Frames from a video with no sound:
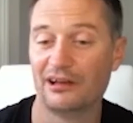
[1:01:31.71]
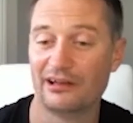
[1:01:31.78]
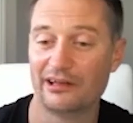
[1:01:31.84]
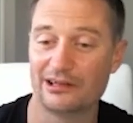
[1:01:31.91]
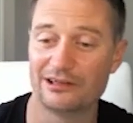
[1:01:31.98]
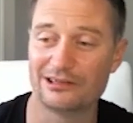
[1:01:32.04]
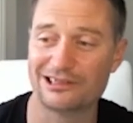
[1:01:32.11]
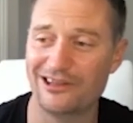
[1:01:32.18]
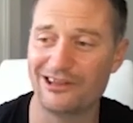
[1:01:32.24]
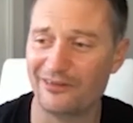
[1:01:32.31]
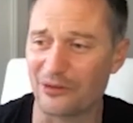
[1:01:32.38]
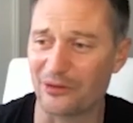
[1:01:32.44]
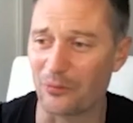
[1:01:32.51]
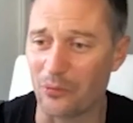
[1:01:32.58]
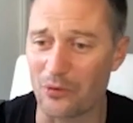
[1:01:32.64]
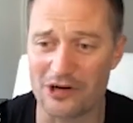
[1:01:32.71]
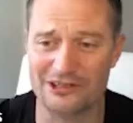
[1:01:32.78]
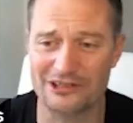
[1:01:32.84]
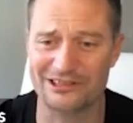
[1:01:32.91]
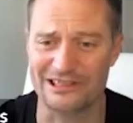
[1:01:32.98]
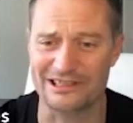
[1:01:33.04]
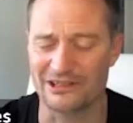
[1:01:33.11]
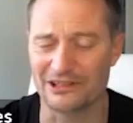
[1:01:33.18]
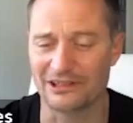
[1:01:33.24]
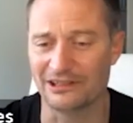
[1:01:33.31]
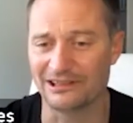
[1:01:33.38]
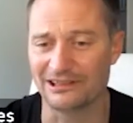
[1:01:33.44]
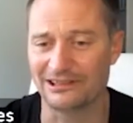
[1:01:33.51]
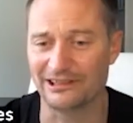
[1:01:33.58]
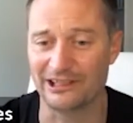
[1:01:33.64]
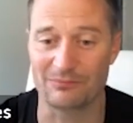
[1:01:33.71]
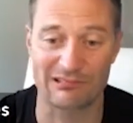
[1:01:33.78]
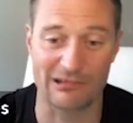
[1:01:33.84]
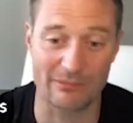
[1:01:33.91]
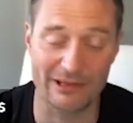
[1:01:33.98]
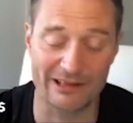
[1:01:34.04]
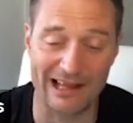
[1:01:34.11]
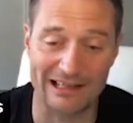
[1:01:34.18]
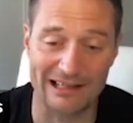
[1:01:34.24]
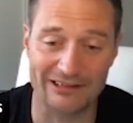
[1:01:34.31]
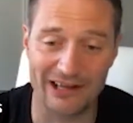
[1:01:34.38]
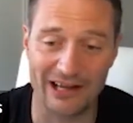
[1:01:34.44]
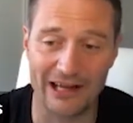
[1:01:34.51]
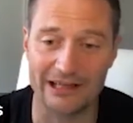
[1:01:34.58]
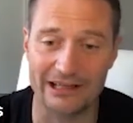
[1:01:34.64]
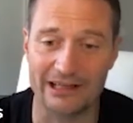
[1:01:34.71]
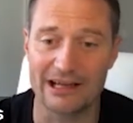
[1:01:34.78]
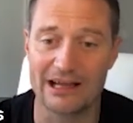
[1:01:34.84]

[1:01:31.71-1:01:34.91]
You know, it's not the worst thing you're going to see probably that day.